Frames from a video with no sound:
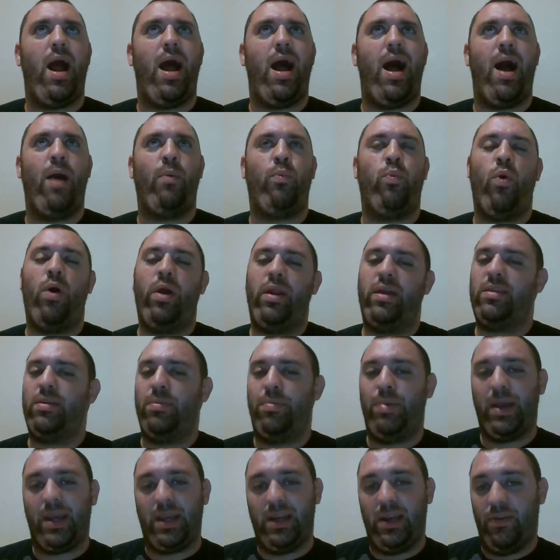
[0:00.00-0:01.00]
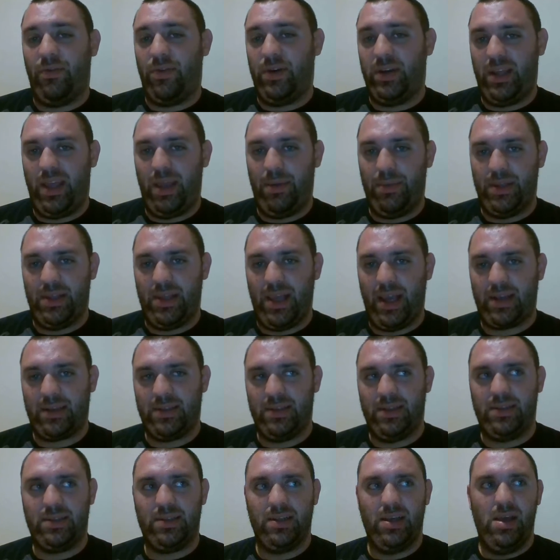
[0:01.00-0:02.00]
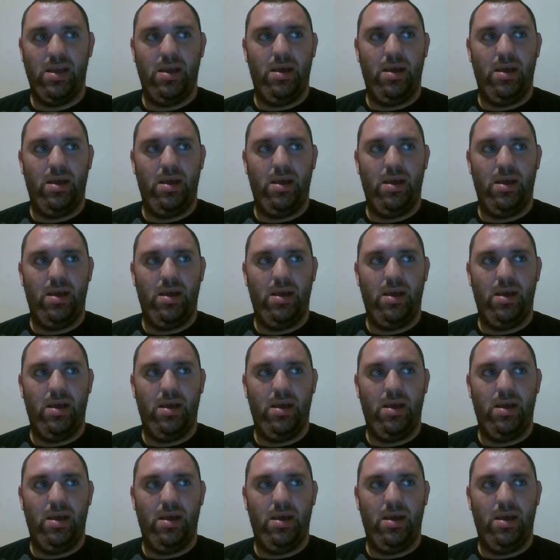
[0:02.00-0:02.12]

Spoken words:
I wanted to pick a different team in Texas,